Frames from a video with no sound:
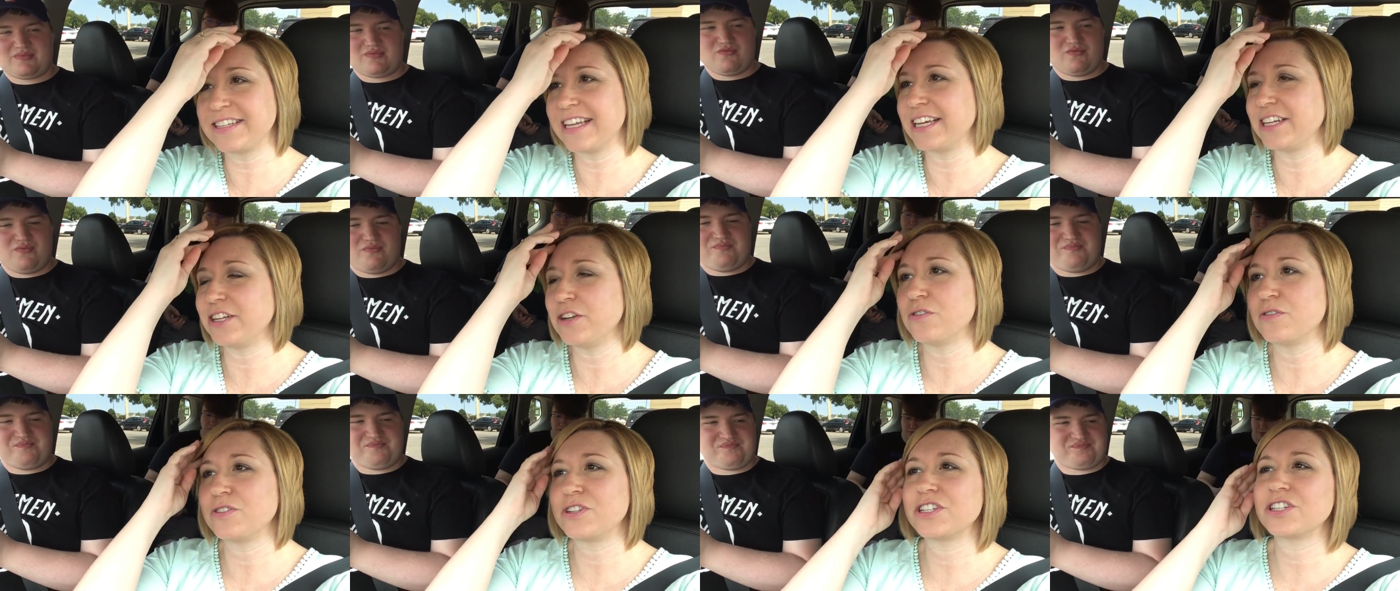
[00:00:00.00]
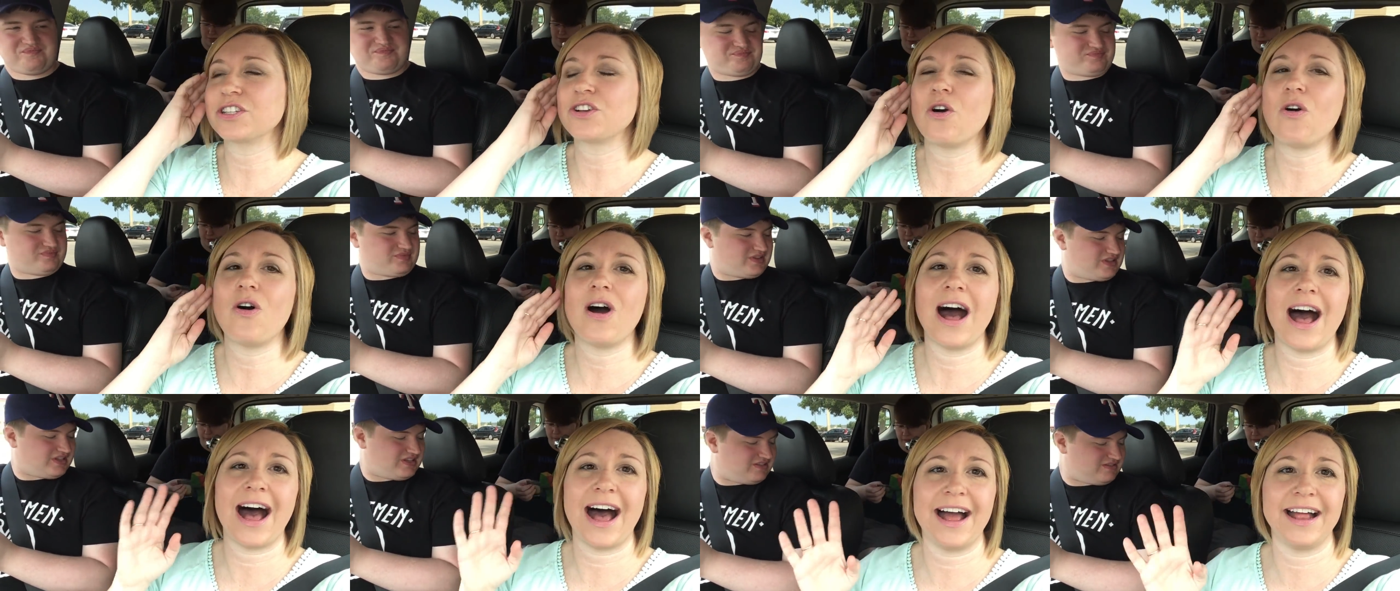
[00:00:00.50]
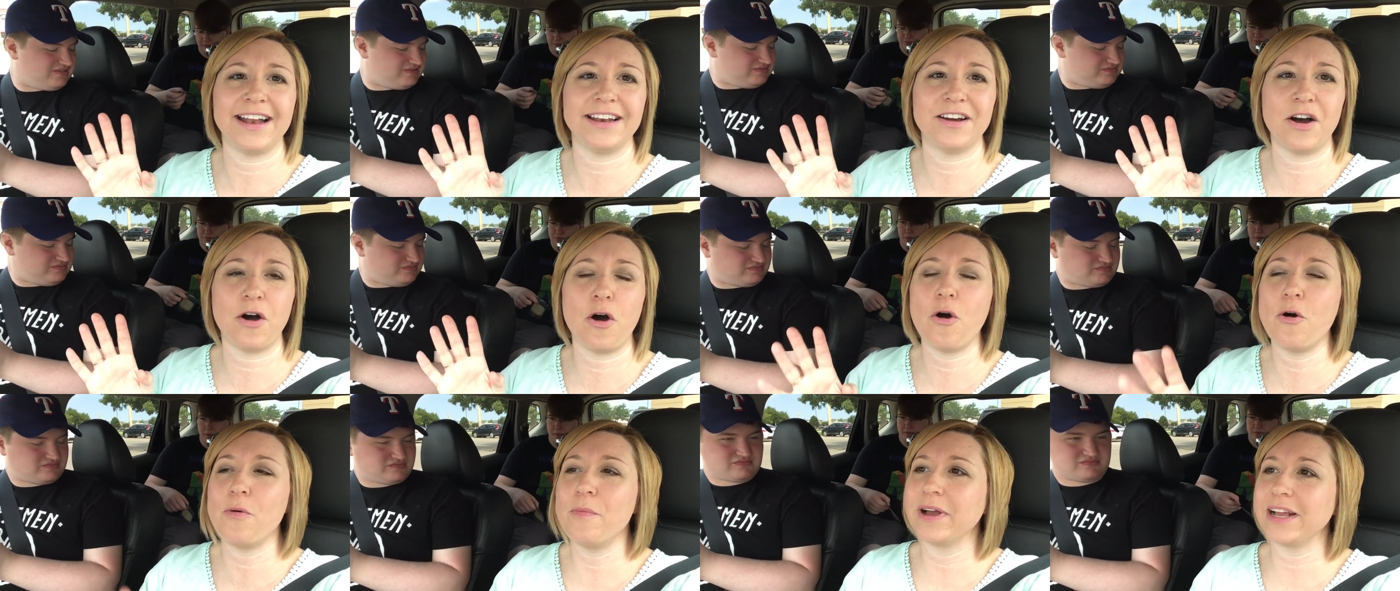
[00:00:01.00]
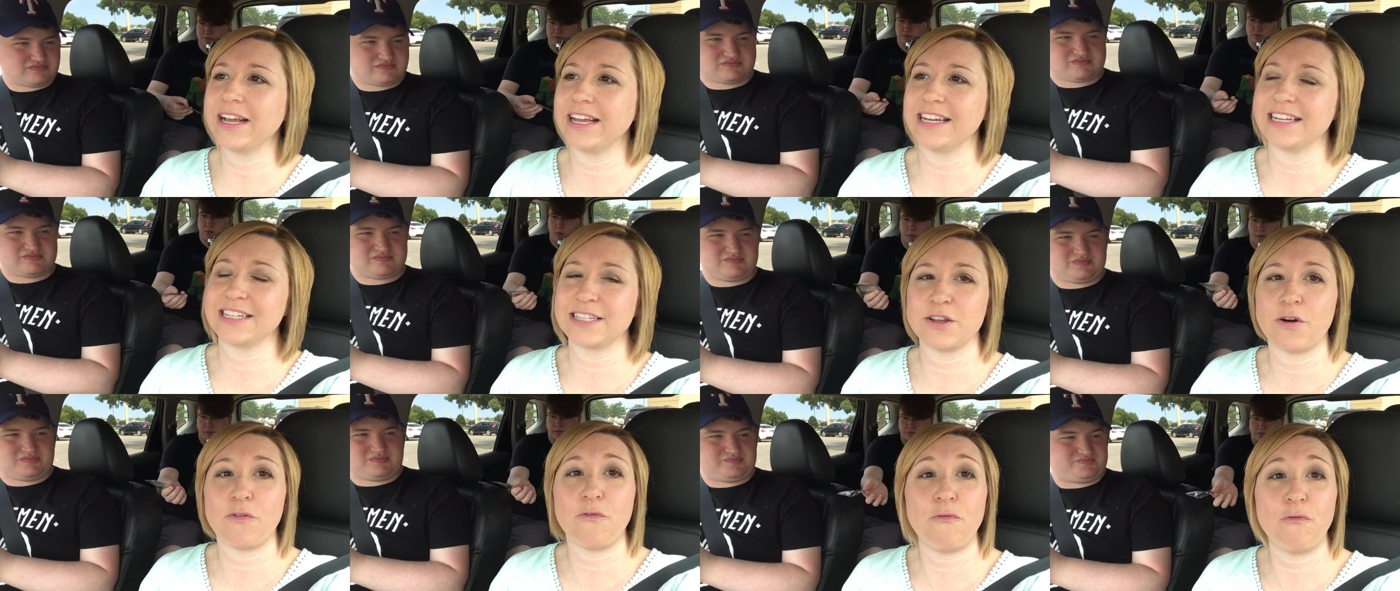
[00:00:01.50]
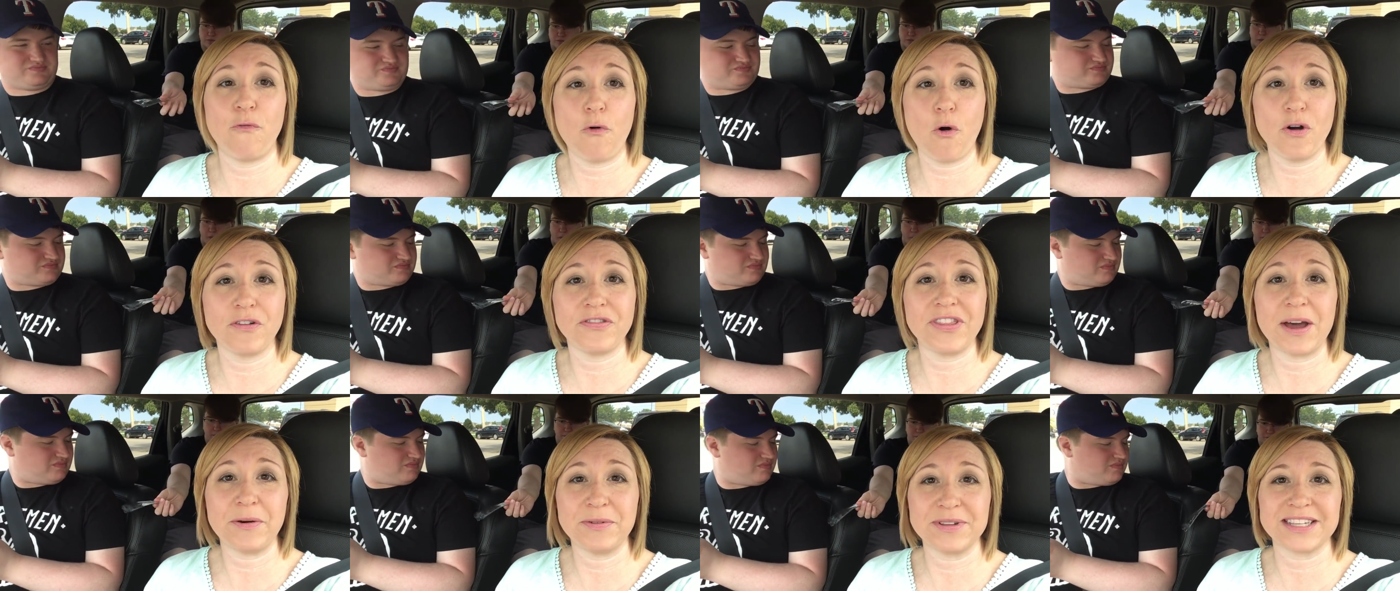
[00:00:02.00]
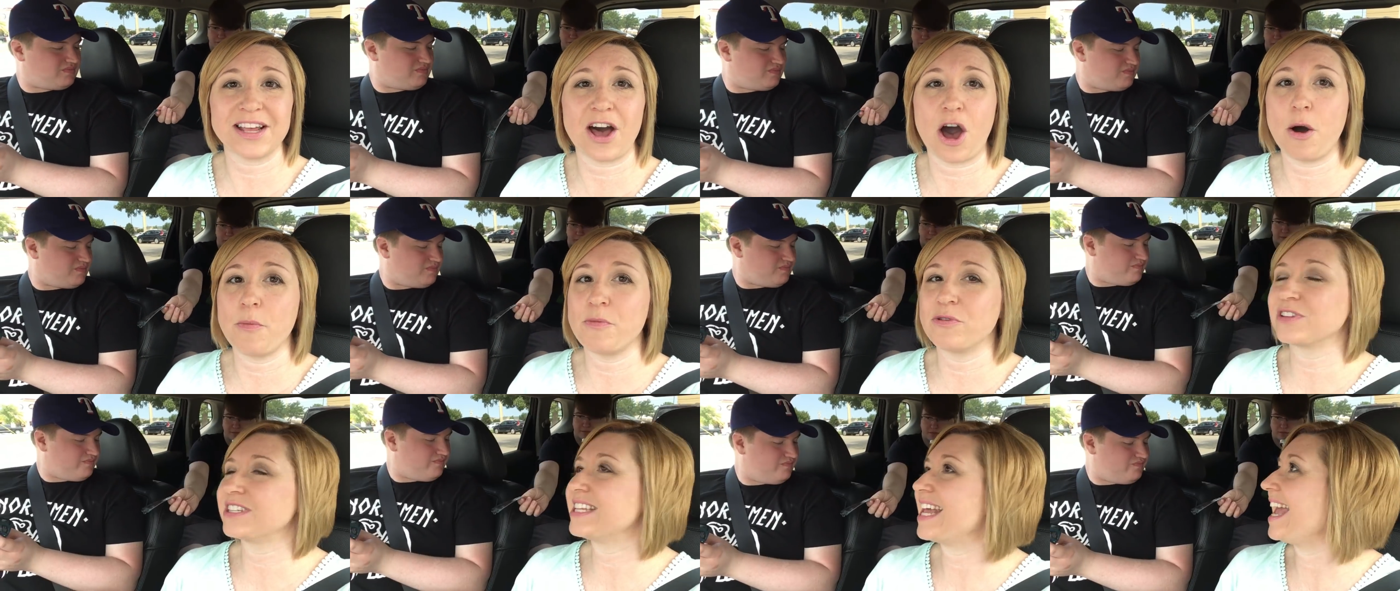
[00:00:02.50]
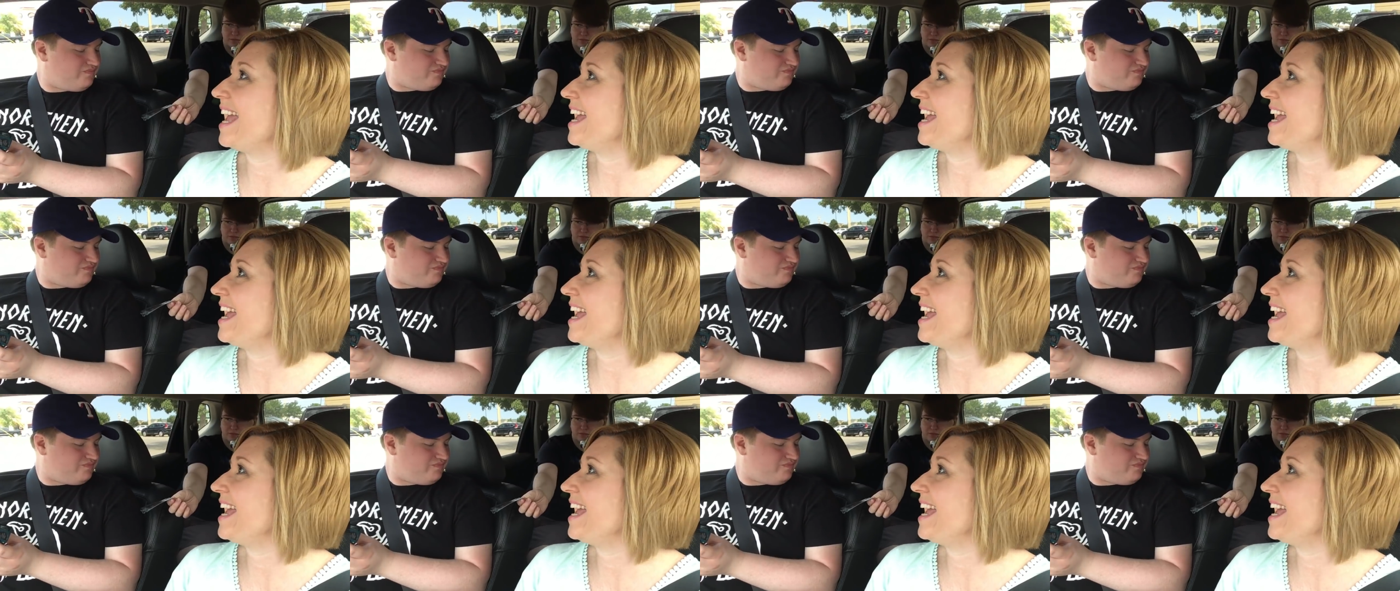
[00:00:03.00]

Speaker 1: was like, no, just go ahead. Oh my goodness, that was almost